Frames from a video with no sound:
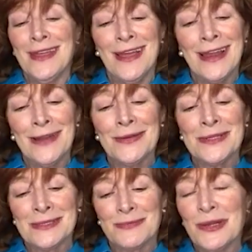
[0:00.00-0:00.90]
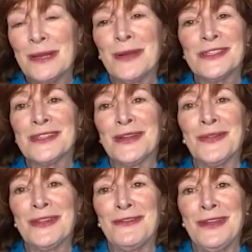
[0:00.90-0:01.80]
And I was pretty much the
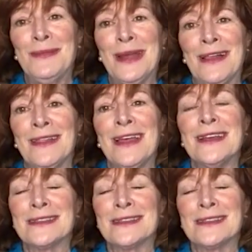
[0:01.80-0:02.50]
only female.